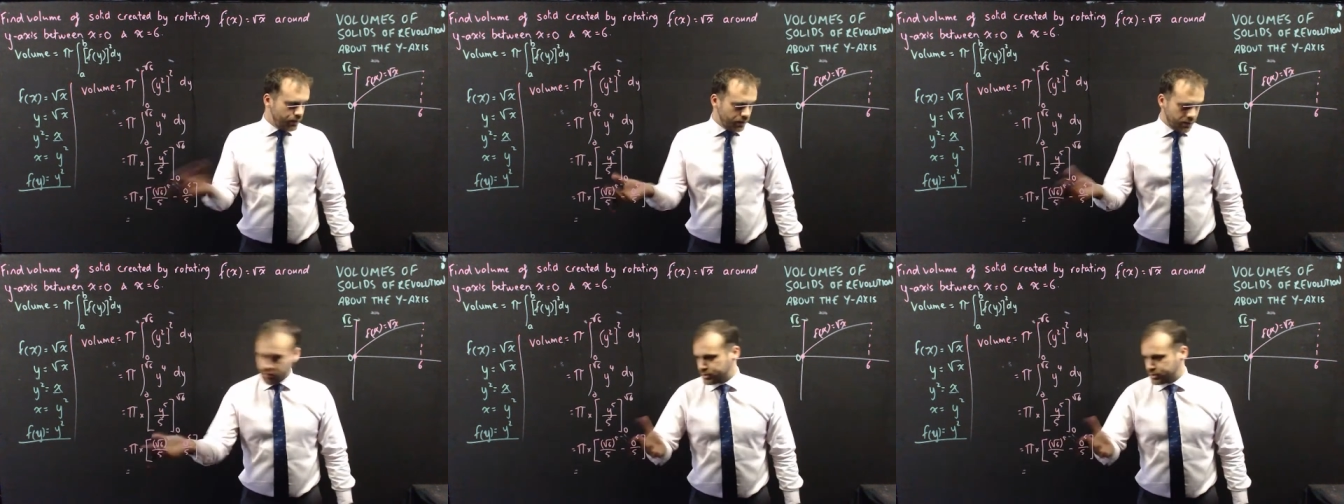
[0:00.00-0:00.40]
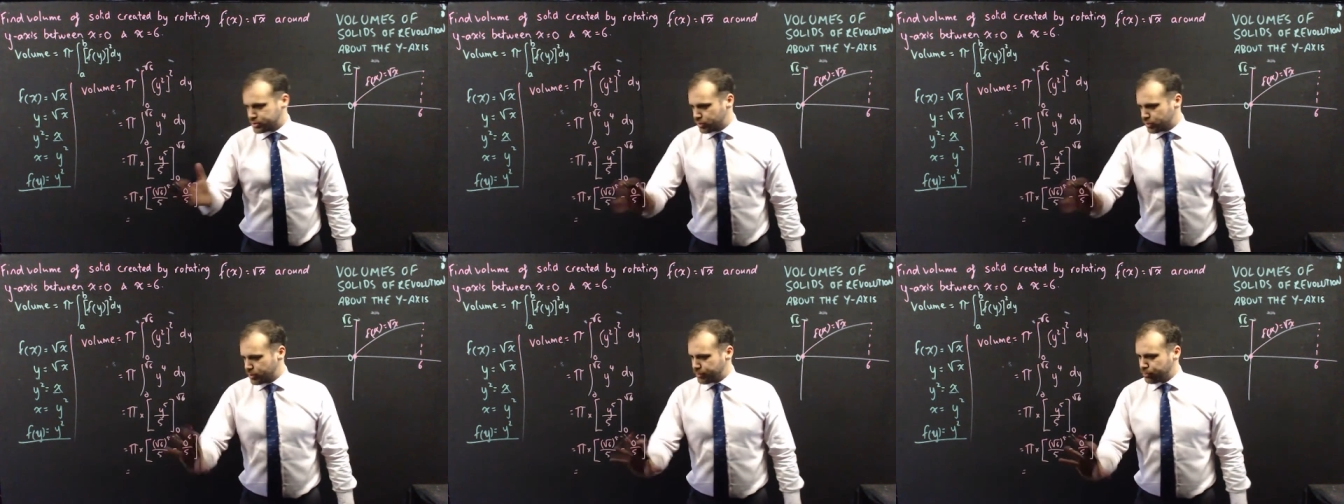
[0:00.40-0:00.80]
Alright,
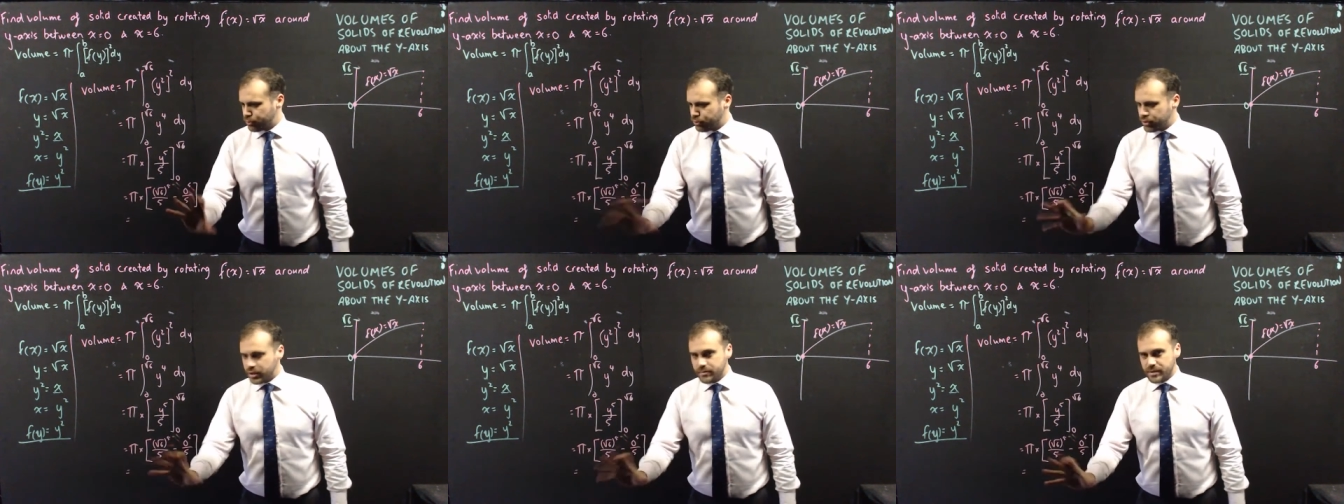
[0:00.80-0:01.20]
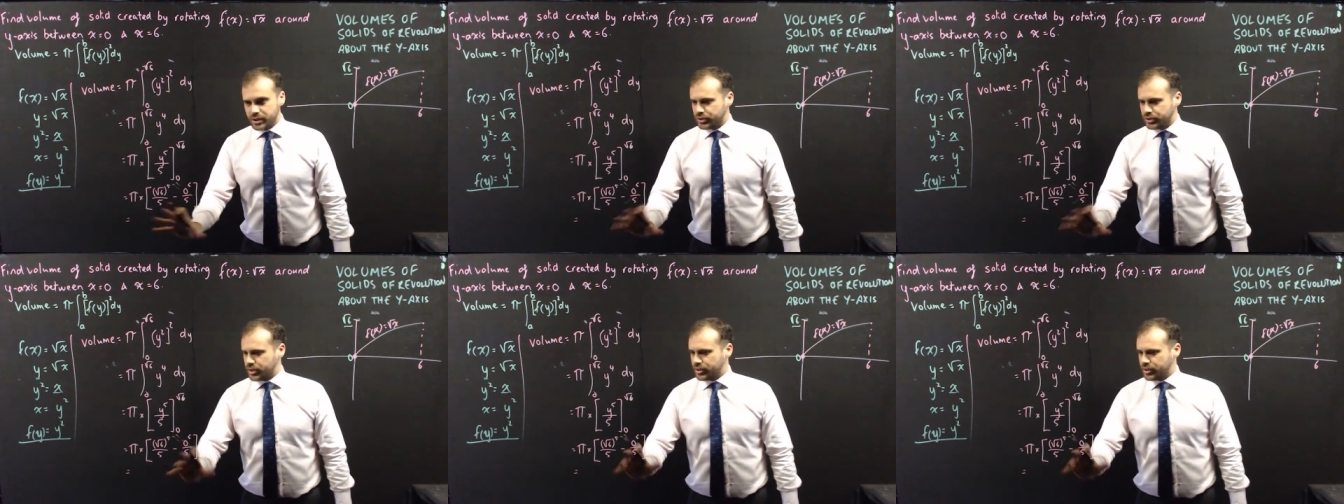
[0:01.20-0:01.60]
so we're pretty
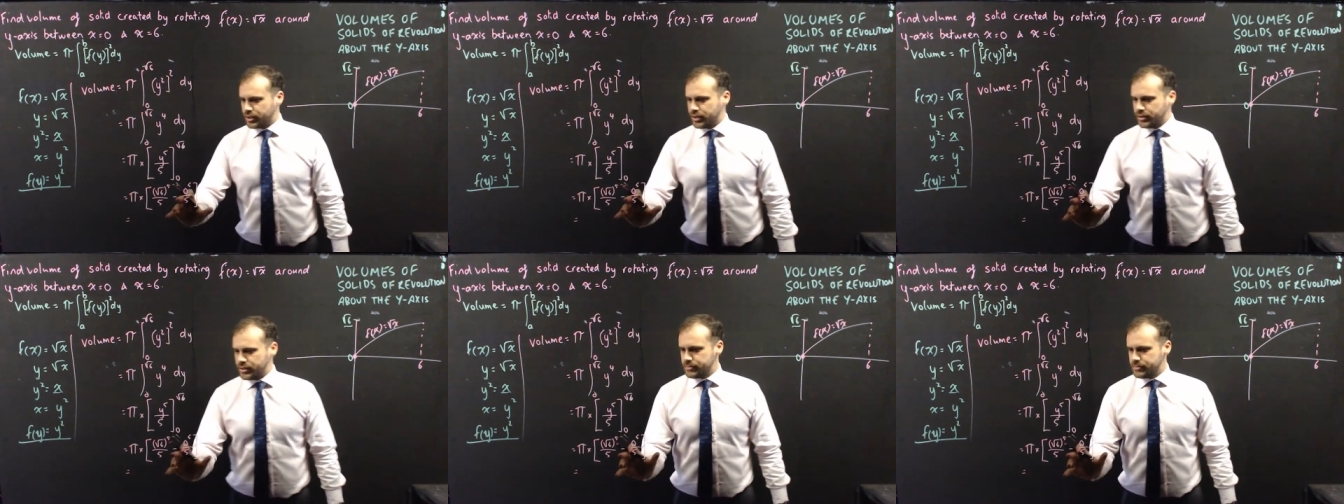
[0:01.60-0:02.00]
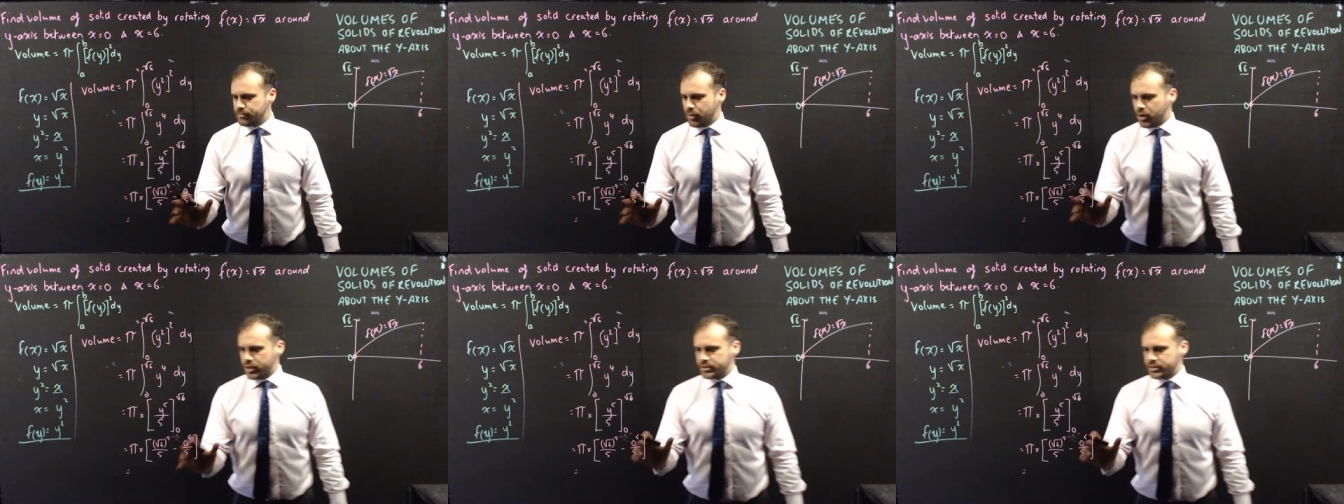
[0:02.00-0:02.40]
much done here. This
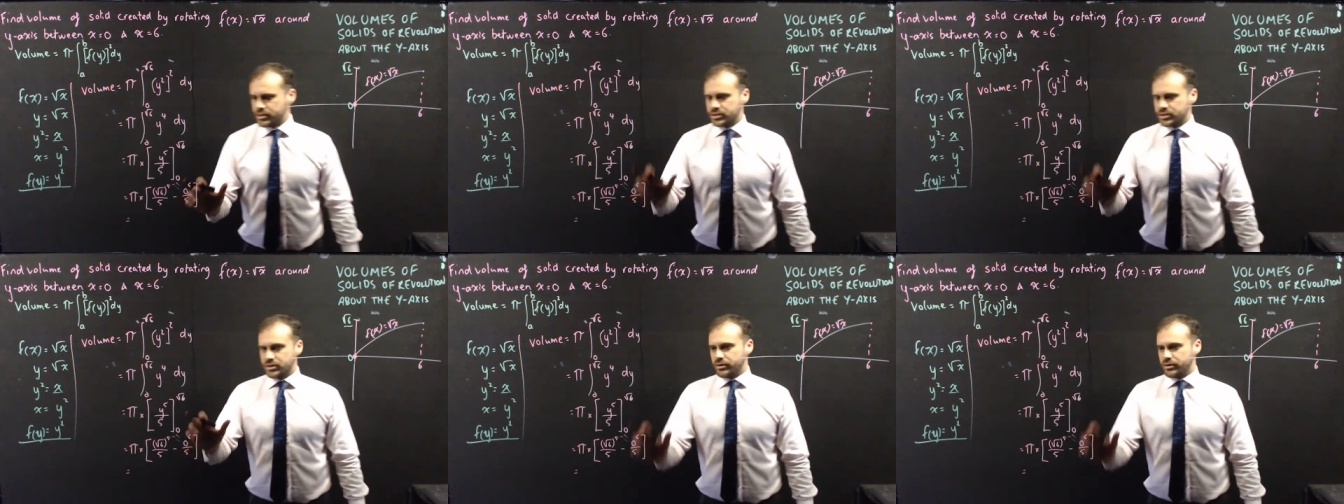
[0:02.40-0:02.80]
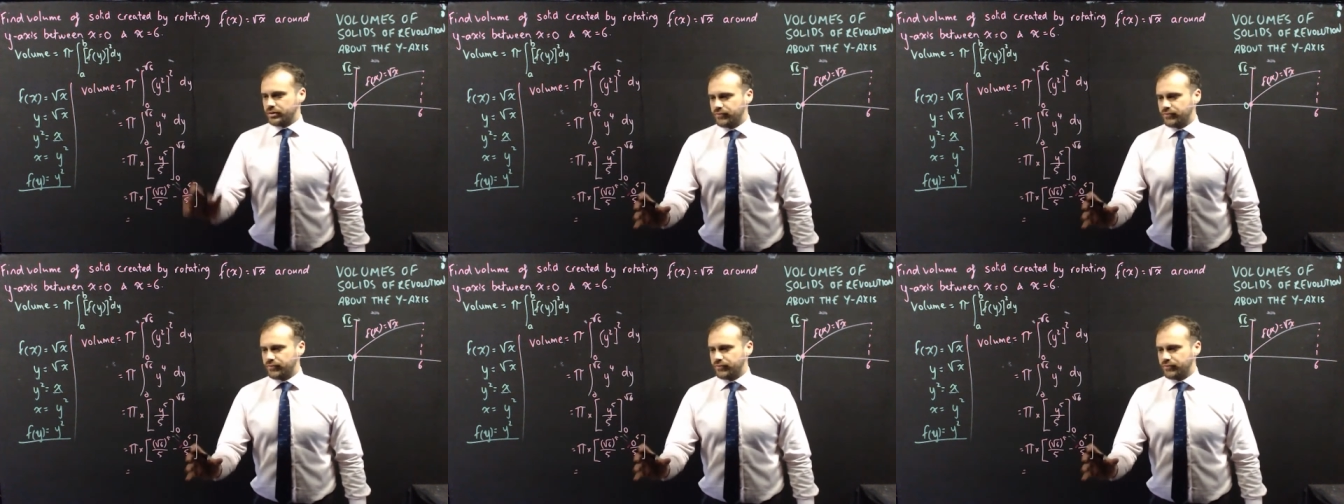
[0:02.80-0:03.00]
minus 0 to the